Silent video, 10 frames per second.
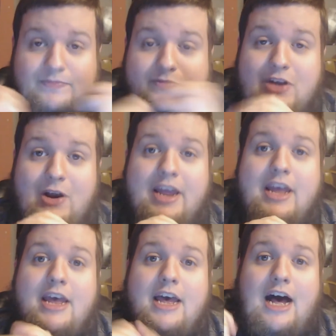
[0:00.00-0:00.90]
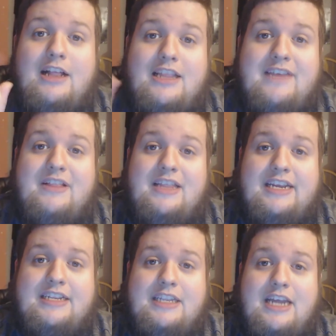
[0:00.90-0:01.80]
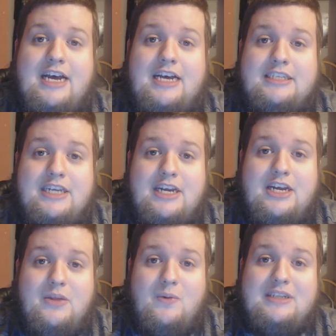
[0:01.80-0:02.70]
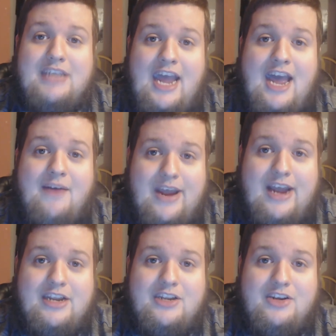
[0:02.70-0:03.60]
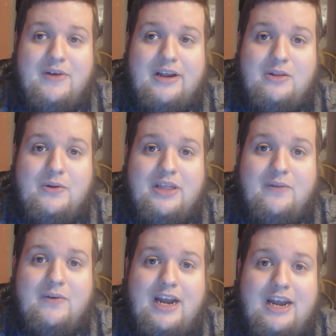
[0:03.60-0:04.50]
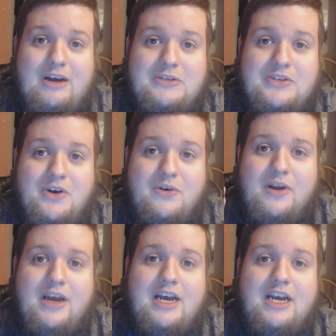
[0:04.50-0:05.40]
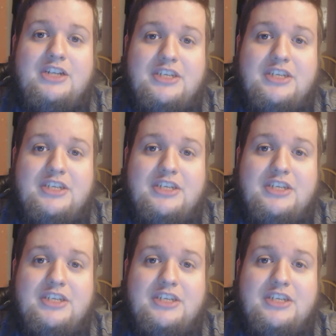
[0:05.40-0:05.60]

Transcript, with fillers: Sorry. I'll leave a link uh, to the ones I have reacted to, including the one I also uh,